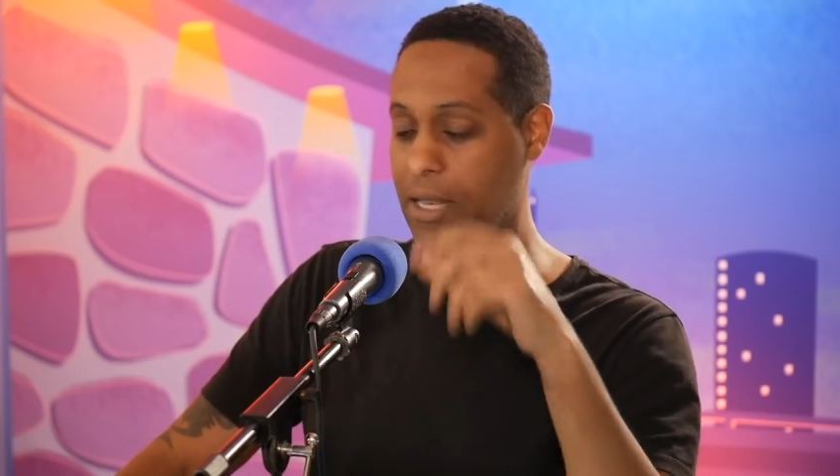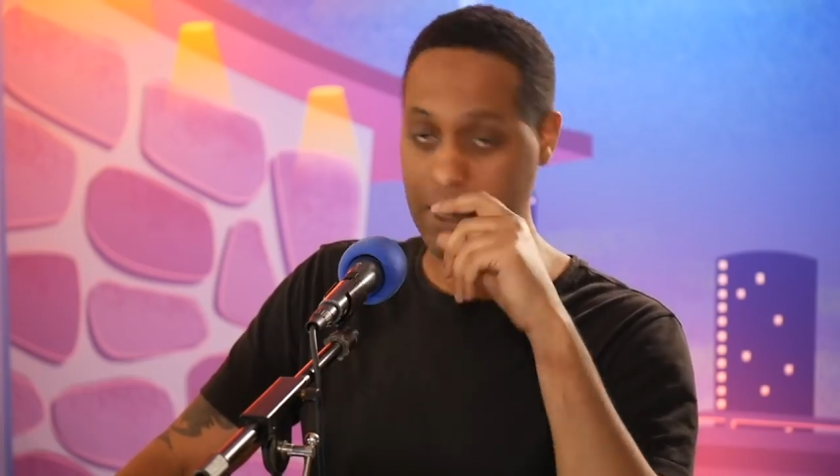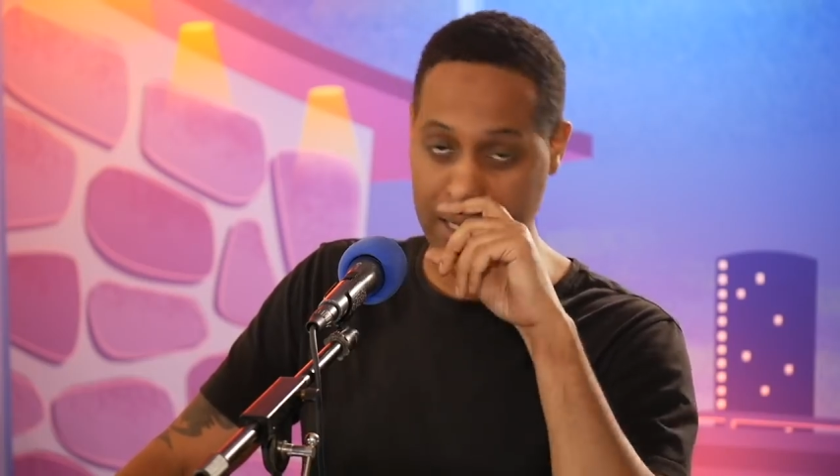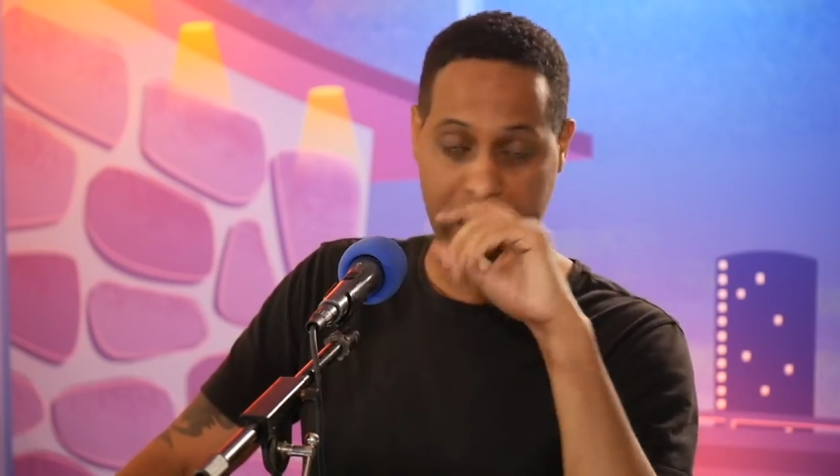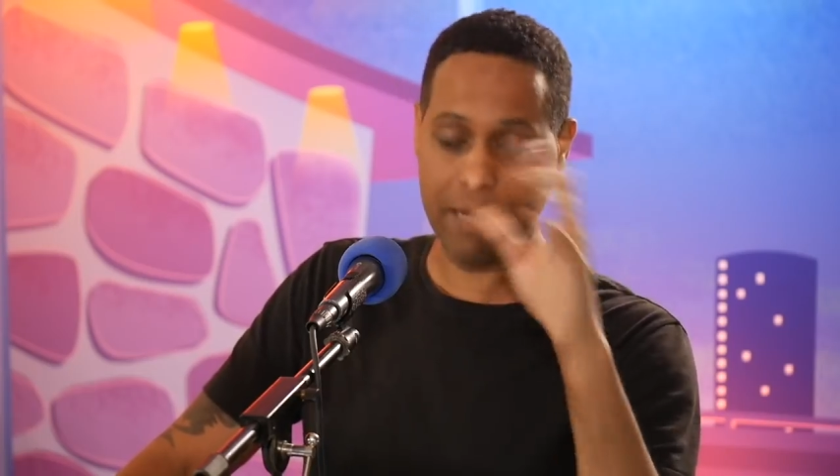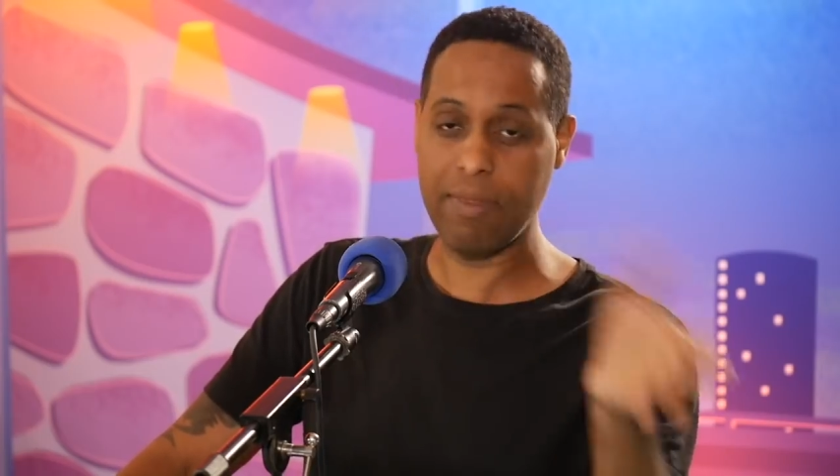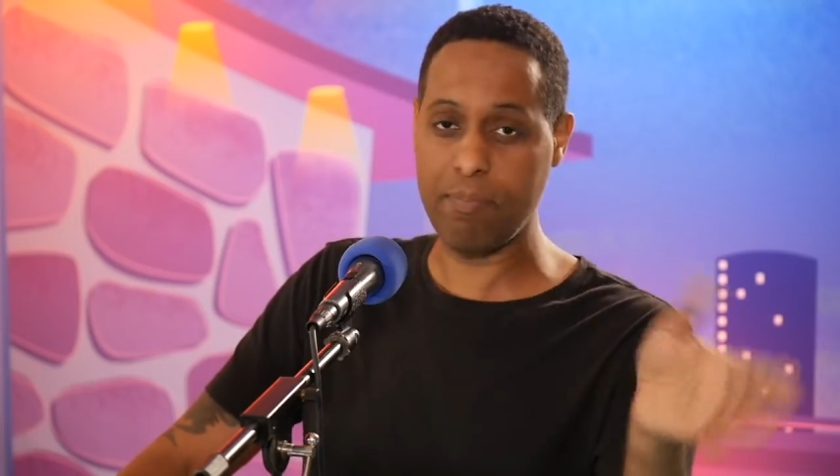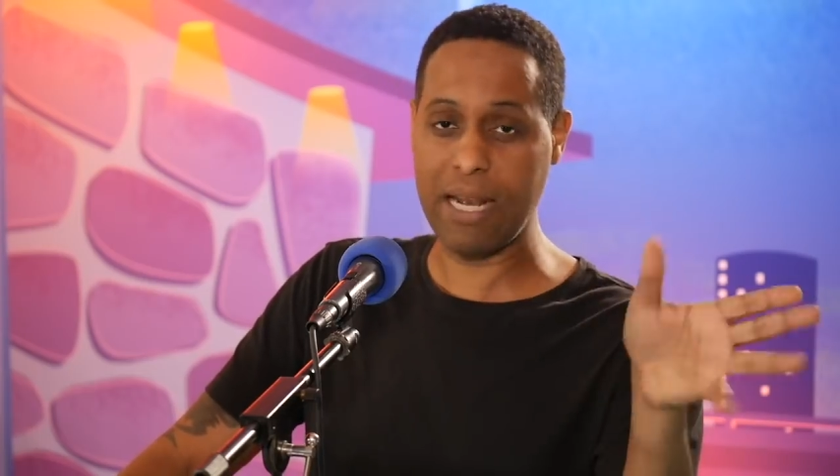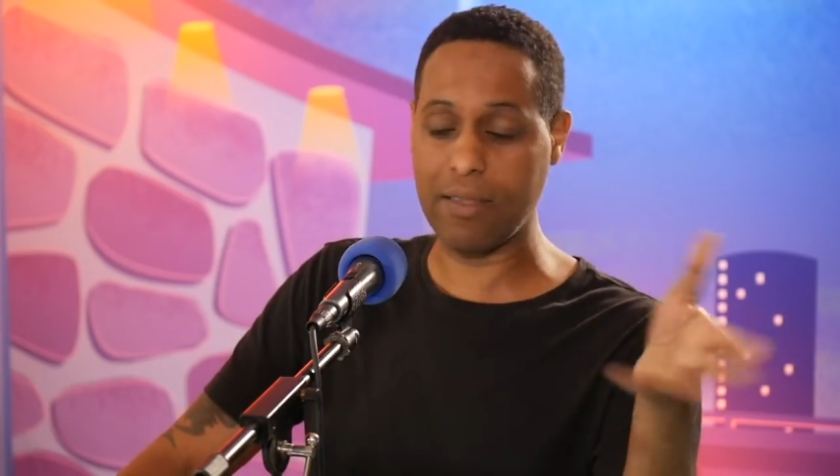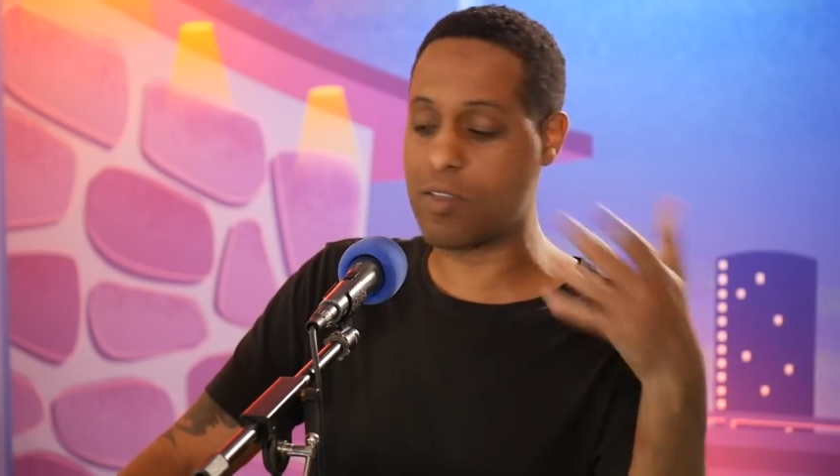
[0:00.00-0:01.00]
and
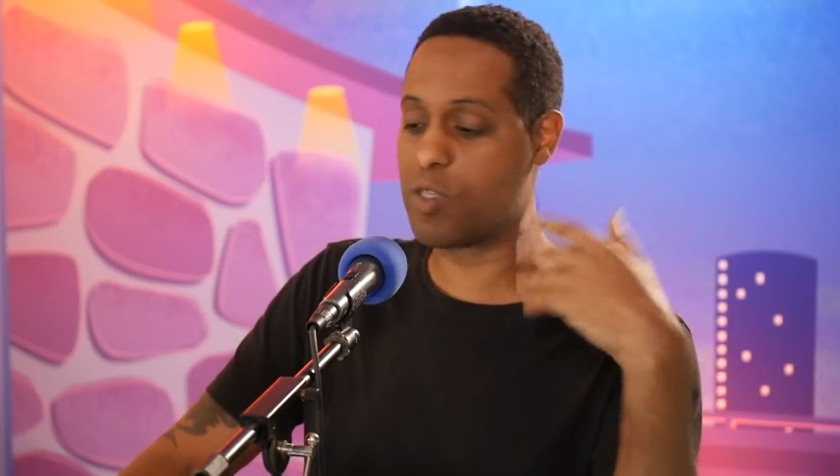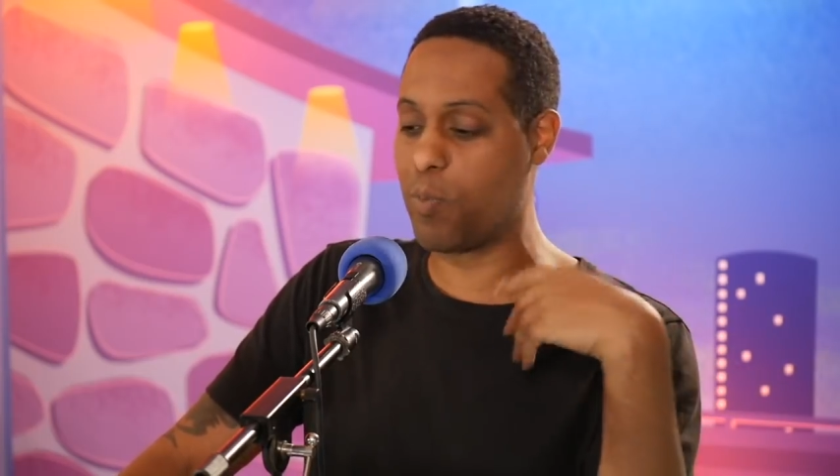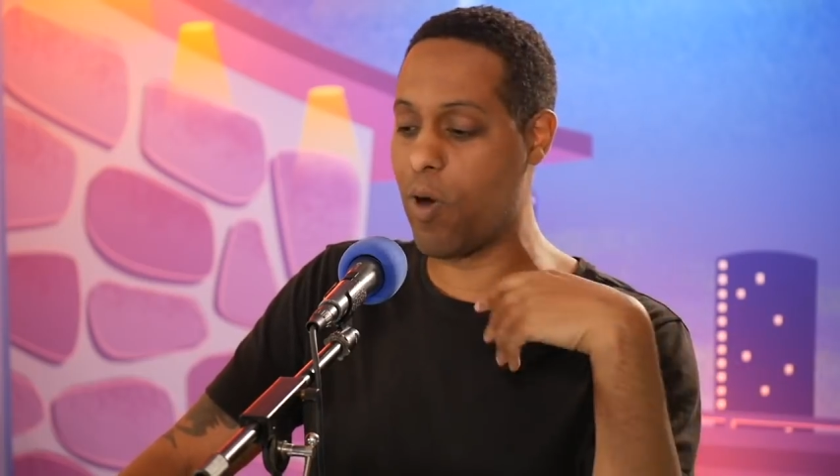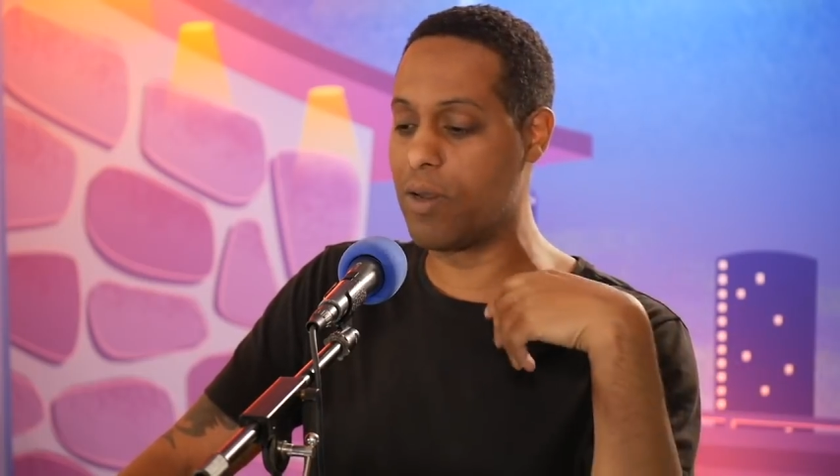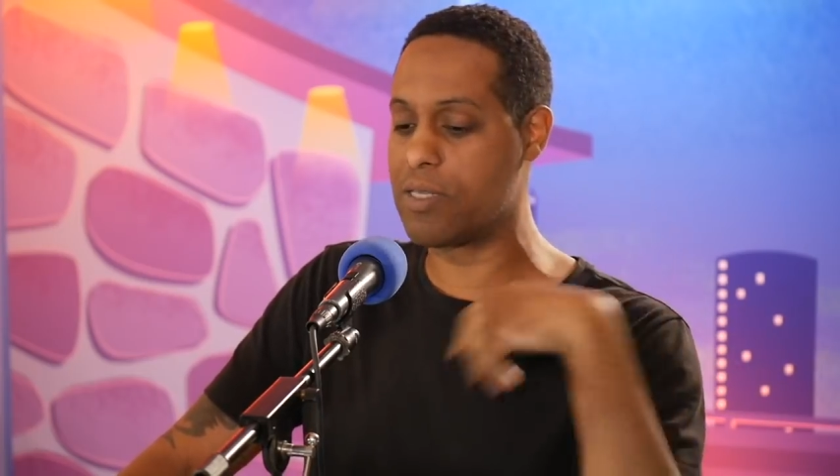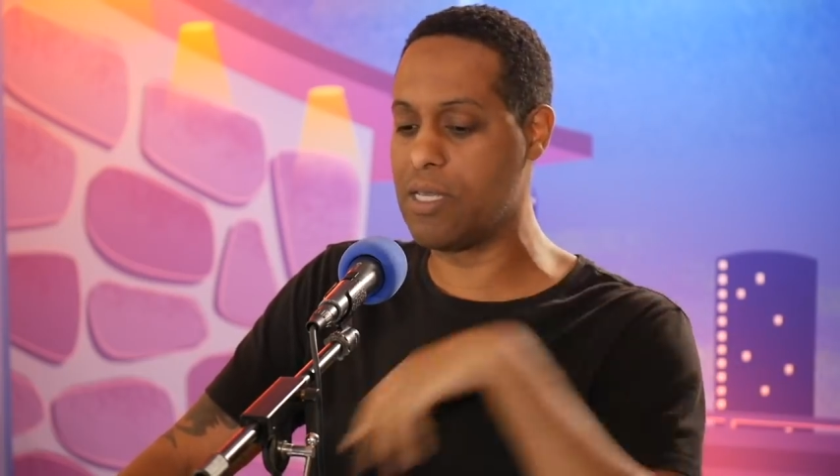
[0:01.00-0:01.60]
being at this is spoilers.